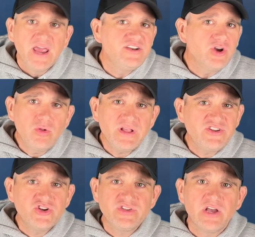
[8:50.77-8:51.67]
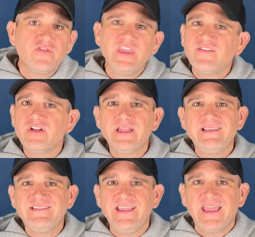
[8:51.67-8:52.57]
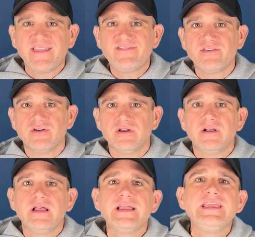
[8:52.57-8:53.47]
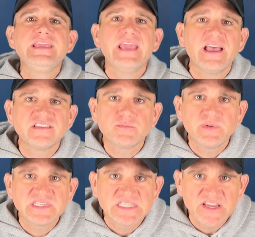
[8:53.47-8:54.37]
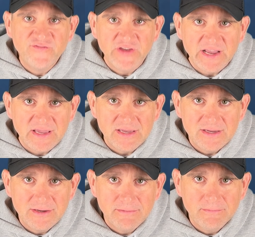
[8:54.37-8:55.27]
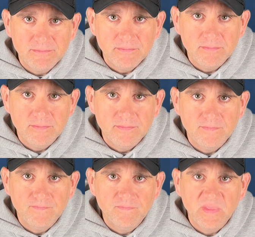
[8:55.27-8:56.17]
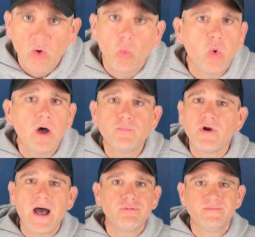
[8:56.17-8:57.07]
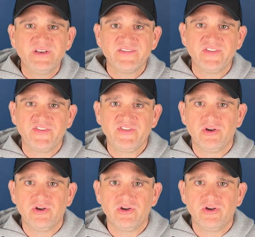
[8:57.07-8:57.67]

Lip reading: And don't let yourself give a lazy answer. Get specific. What problem does it